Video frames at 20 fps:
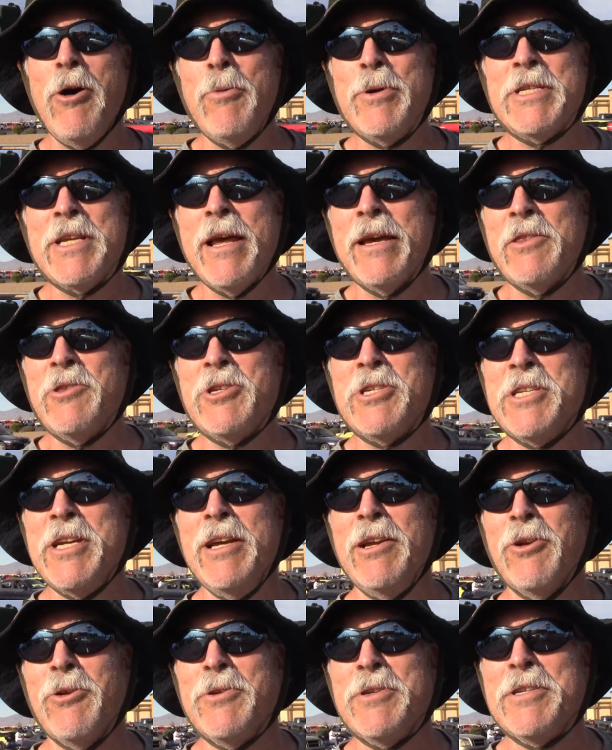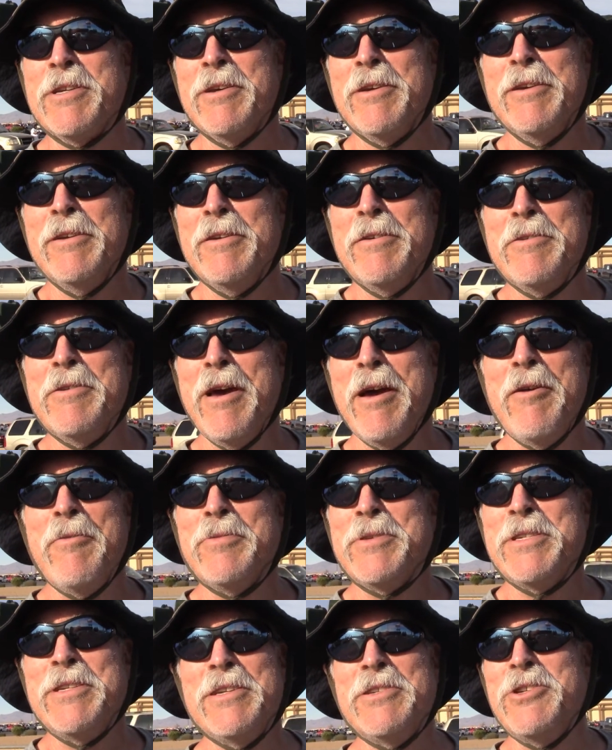I always liked the Steelers. I
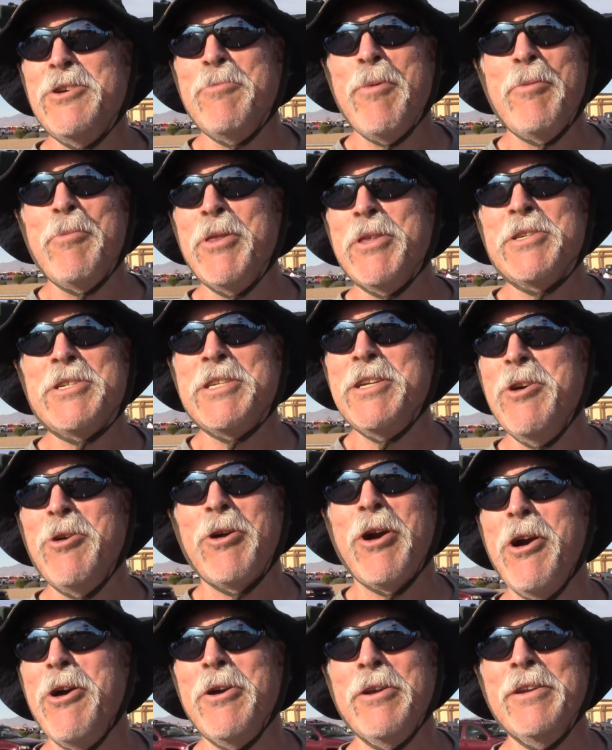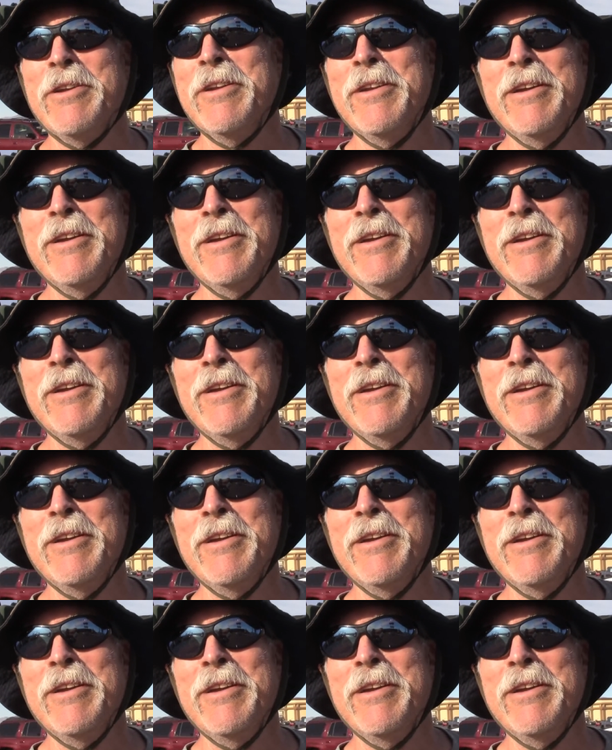just remember the steel curtain.